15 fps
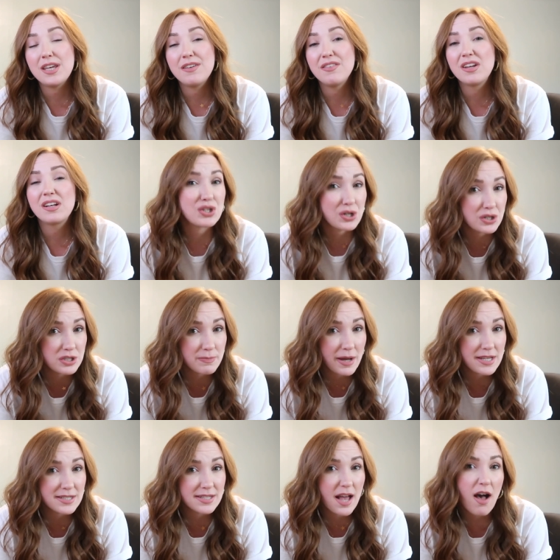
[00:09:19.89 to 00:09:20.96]
even concerned
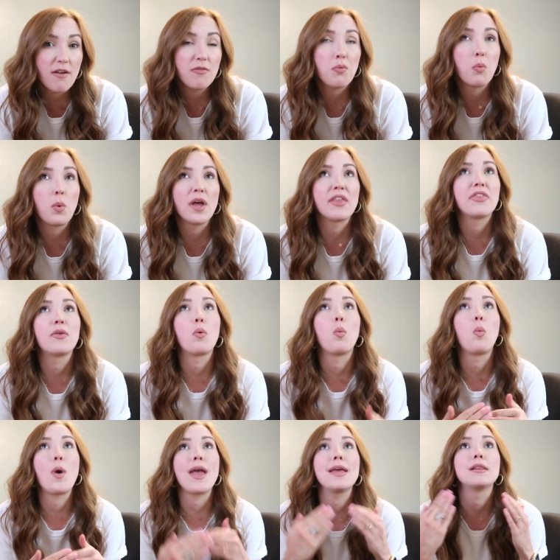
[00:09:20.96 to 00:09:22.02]
myself with
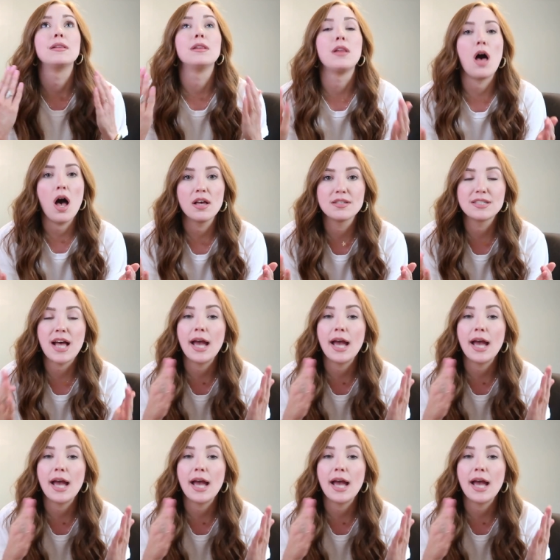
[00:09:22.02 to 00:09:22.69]
weight loss.